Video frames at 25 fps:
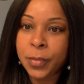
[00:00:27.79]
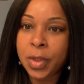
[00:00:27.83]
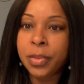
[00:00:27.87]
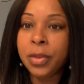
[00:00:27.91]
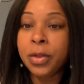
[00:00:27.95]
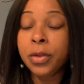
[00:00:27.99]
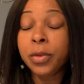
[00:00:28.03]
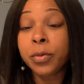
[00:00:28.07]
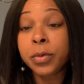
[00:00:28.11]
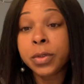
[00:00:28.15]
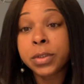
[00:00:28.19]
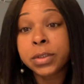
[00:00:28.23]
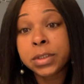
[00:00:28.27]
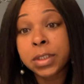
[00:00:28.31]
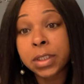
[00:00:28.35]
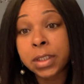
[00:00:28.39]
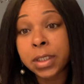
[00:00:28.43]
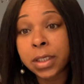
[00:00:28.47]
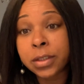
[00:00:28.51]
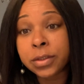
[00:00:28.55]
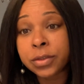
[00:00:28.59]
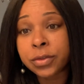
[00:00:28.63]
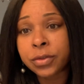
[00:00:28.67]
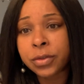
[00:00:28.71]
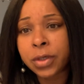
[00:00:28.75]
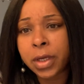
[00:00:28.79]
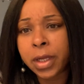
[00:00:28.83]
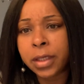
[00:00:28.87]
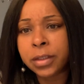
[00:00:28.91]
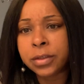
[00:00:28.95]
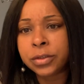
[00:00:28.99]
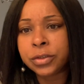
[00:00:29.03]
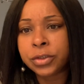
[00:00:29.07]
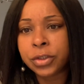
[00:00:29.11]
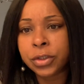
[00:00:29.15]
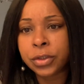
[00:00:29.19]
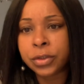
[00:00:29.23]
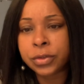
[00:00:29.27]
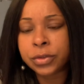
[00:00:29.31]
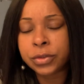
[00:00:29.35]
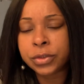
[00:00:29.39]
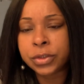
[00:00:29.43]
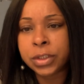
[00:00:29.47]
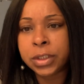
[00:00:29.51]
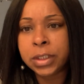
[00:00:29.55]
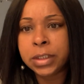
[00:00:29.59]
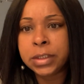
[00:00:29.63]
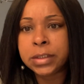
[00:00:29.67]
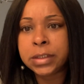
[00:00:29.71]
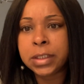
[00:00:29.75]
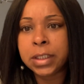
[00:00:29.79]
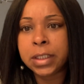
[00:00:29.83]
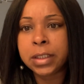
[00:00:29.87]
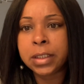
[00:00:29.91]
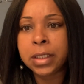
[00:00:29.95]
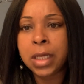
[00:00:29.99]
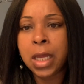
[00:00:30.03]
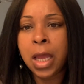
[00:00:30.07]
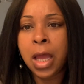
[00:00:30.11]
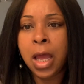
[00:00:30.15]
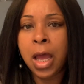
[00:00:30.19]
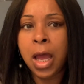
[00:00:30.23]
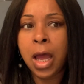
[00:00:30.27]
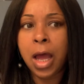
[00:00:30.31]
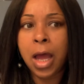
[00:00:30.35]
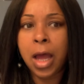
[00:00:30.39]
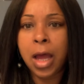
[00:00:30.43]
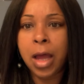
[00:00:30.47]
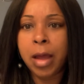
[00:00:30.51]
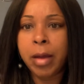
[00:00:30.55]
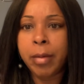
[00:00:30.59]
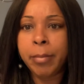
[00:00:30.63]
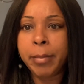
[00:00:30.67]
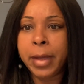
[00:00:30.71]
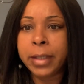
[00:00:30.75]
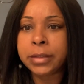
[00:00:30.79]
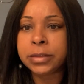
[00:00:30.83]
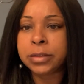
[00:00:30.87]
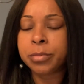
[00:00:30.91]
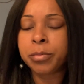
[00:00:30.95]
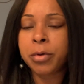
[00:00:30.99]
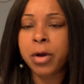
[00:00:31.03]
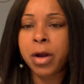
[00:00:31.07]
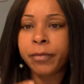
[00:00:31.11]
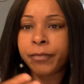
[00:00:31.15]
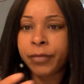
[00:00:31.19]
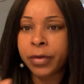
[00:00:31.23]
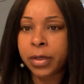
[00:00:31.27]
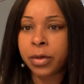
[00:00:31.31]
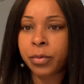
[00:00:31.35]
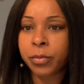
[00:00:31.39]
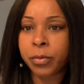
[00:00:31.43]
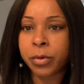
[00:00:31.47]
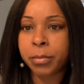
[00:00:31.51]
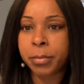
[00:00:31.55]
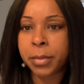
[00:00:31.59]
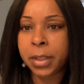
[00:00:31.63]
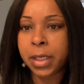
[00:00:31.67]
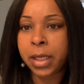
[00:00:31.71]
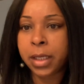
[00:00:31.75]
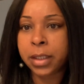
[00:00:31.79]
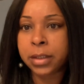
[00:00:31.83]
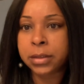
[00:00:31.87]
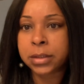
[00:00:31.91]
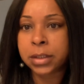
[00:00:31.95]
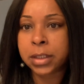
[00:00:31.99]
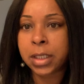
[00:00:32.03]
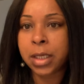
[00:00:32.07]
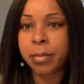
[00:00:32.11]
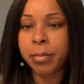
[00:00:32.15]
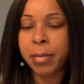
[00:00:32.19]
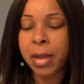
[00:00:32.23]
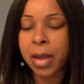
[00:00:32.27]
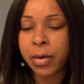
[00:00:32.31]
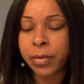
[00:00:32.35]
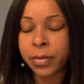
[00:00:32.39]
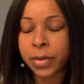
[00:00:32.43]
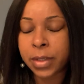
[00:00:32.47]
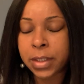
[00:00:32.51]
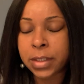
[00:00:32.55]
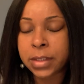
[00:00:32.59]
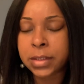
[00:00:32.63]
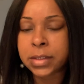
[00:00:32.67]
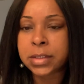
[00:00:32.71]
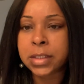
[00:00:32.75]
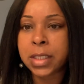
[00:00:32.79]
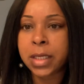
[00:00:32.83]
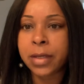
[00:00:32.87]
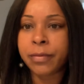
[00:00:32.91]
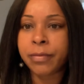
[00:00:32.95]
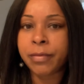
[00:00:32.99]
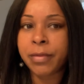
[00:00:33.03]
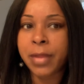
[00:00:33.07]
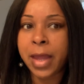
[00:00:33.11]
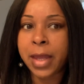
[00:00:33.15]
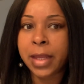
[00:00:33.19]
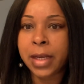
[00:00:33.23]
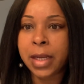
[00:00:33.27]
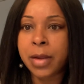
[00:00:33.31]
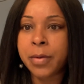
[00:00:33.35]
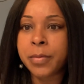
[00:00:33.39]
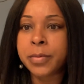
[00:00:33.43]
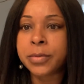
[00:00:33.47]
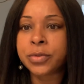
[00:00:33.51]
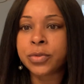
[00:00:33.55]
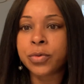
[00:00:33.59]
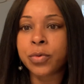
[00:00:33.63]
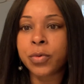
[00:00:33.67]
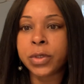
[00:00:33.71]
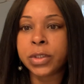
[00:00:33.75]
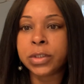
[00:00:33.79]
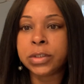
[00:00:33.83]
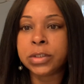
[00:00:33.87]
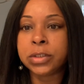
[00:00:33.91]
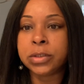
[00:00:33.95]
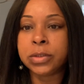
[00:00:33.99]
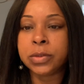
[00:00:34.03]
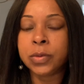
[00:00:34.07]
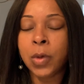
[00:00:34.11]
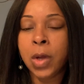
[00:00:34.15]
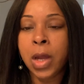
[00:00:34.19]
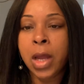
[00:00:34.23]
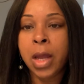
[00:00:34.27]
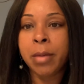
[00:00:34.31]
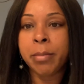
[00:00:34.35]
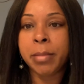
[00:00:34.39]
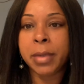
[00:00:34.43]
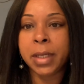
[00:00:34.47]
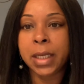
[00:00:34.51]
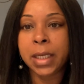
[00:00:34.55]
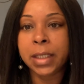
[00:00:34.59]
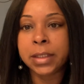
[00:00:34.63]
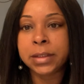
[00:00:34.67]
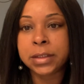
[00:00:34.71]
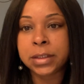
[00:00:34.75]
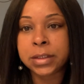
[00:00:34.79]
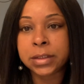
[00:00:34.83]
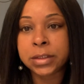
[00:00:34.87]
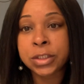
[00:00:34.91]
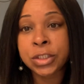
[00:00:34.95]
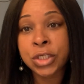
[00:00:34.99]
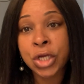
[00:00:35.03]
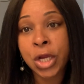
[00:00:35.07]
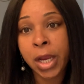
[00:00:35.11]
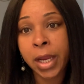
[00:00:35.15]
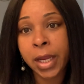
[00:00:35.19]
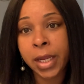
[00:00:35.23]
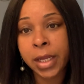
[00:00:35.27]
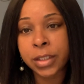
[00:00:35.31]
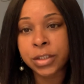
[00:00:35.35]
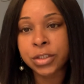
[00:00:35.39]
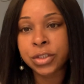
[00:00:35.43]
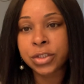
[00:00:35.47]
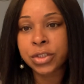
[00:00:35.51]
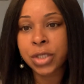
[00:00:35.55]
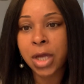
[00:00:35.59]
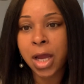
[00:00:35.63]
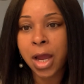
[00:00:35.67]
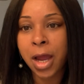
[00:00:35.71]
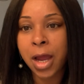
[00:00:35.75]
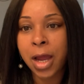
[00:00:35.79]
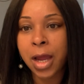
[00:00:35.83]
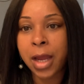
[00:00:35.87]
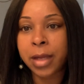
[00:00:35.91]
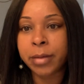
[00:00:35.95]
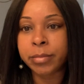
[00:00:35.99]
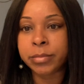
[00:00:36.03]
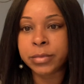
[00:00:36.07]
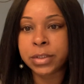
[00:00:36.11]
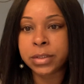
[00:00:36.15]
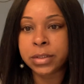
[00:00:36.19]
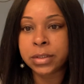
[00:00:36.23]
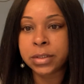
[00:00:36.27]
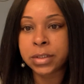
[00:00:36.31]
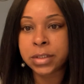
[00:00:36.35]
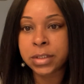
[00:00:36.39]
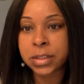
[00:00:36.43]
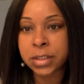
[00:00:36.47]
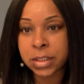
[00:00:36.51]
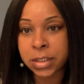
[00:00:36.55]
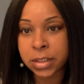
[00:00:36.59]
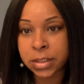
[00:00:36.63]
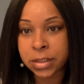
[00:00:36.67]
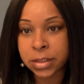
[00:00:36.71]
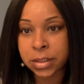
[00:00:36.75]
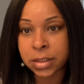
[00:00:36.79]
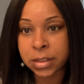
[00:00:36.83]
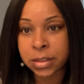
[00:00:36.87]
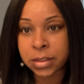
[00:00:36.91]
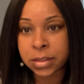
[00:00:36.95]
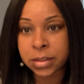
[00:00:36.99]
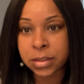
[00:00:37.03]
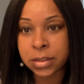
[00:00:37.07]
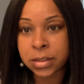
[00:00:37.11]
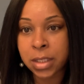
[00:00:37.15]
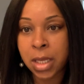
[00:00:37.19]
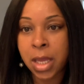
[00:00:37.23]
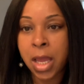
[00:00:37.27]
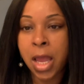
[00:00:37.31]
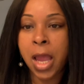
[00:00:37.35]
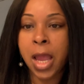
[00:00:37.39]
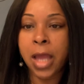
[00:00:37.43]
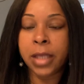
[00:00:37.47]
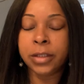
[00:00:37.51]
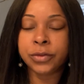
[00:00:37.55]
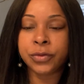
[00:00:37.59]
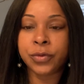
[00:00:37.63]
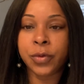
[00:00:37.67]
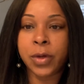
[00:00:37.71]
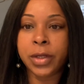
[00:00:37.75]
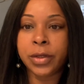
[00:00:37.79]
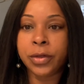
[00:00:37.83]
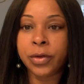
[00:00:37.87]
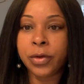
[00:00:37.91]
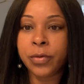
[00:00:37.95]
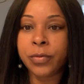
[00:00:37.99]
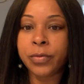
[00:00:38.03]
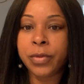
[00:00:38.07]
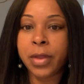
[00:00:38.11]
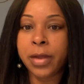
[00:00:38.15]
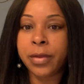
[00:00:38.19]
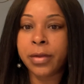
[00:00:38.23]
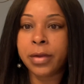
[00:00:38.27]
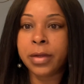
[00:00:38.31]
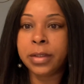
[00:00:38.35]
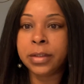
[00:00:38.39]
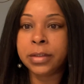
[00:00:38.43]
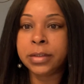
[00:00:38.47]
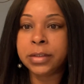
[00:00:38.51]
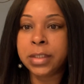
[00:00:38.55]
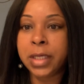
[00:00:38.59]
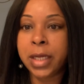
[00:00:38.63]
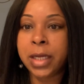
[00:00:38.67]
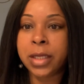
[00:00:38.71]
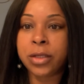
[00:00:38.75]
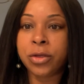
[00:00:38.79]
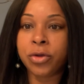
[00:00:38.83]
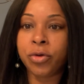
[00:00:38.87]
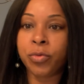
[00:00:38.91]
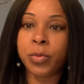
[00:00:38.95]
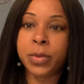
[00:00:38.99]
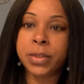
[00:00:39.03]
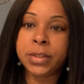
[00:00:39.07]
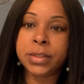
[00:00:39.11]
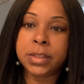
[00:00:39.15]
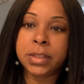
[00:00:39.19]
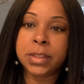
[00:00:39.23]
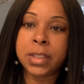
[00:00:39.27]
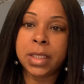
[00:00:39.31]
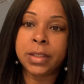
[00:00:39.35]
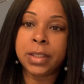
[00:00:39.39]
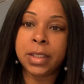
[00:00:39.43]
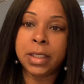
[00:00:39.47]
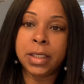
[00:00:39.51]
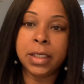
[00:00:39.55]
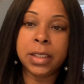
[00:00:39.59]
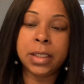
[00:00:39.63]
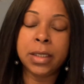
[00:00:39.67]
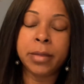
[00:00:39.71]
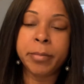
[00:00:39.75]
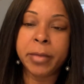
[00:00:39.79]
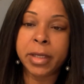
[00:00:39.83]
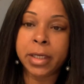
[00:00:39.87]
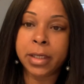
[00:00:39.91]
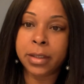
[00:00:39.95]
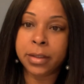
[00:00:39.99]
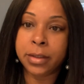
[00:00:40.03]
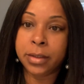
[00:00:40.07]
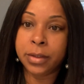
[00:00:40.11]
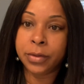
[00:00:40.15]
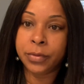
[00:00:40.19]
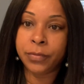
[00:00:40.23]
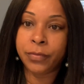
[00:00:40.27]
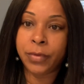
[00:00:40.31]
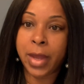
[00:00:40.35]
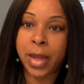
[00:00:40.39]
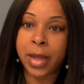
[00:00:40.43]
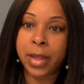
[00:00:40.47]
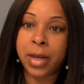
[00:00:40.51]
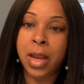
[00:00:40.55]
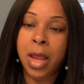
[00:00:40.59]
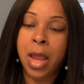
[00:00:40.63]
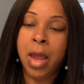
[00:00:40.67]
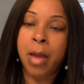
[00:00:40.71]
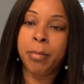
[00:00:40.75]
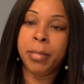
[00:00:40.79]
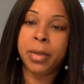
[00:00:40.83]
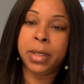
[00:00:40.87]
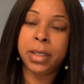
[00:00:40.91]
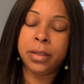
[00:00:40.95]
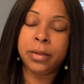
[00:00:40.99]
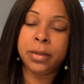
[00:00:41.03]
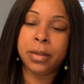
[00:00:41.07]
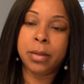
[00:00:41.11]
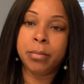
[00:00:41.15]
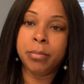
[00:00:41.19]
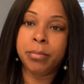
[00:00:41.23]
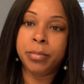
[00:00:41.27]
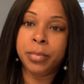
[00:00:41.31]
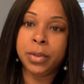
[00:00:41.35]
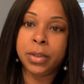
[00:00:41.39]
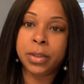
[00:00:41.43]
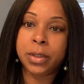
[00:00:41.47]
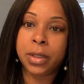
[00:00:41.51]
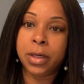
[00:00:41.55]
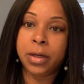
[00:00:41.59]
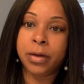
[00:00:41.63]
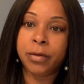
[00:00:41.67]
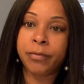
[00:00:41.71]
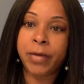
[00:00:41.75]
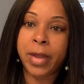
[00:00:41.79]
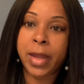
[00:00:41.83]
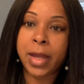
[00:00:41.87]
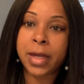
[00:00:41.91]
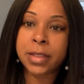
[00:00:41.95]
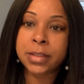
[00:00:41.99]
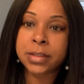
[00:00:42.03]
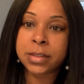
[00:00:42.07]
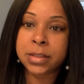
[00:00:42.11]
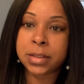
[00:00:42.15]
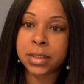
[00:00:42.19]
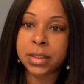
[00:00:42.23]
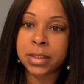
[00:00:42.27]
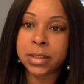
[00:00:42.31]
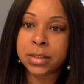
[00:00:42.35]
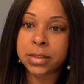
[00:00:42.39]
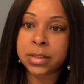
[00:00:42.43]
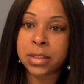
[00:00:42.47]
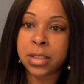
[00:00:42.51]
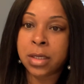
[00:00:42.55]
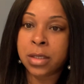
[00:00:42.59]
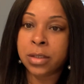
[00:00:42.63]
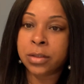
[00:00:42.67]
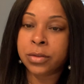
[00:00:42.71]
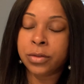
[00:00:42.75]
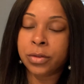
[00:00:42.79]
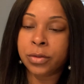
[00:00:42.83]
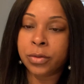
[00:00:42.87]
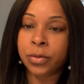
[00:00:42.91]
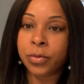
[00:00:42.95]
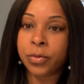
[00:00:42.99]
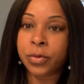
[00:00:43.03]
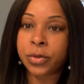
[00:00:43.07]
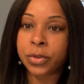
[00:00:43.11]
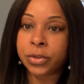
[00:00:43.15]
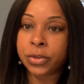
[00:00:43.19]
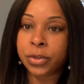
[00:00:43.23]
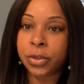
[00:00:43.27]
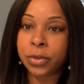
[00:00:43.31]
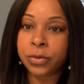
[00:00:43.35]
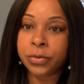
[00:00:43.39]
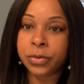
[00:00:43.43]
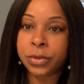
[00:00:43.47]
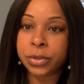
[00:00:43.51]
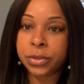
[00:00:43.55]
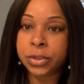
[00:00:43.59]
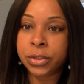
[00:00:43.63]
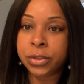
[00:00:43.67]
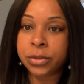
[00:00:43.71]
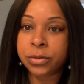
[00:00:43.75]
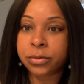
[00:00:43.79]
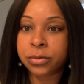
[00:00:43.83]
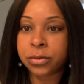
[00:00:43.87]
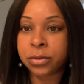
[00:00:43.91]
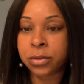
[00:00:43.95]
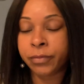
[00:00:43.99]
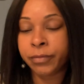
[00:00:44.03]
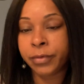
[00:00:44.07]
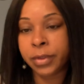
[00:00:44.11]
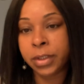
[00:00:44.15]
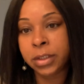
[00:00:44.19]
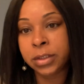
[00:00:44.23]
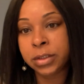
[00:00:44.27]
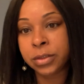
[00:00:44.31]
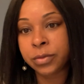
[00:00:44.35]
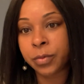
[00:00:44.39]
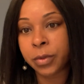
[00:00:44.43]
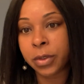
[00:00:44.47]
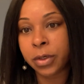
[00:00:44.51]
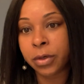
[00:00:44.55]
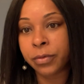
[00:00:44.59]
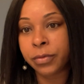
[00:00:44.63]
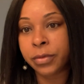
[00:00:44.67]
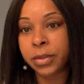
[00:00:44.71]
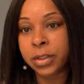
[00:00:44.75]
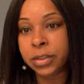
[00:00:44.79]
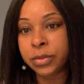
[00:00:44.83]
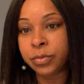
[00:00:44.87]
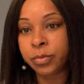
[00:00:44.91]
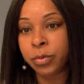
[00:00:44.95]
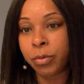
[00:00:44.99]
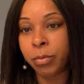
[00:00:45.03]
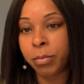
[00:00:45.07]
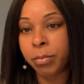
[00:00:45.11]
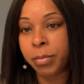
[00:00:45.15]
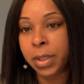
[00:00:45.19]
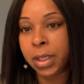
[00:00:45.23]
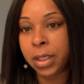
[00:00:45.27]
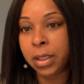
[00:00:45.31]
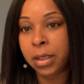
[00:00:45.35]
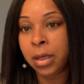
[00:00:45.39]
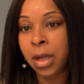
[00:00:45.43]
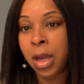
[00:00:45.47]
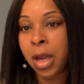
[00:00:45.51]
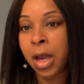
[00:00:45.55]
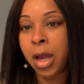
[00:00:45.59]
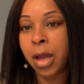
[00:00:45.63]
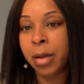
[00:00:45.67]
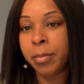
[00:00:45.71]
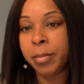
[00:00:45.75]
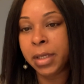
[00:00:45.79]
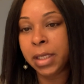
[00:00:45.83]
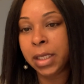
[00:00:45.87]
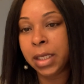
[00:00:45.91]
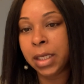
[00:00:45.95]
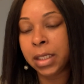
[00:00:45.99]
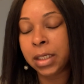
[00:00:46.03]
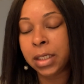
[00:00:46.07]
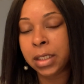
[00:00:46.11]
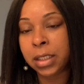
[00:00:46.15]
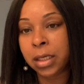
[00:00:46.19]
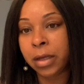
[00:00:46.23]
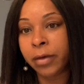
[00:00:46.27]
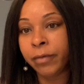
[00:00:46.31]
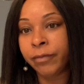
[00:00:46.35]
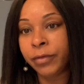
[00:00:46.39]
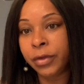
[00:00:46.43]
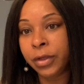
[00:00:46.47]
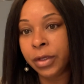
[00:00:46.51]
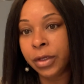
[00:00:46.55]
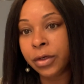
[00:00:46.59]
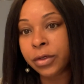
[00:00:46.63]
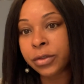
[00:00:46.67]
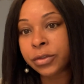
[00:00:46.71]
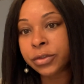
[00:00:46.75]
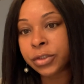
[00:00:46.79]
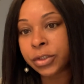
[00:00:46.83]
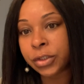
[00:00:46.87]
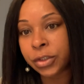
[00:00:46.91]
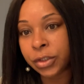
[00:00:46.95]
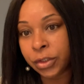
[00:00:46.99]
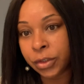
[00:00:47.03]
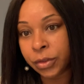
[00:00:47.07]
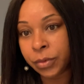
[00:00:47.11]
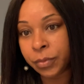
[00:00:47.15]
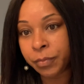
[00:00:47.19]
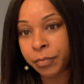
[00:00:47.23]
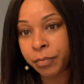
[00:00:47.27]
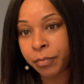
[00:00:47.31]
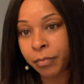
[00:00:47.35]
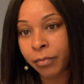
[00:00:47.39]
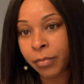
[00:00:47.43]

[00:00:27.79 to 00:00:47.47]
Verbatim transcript: the Lord said yesterday in church, he said, um, as the prophetic word began to come out, he said that he was going to begin to change times and seasons. And so I know that in Daniel, we see that the enemy can do that. But in the book of Exodus, the Lord told the children of Israel, this will be a beginning of year to you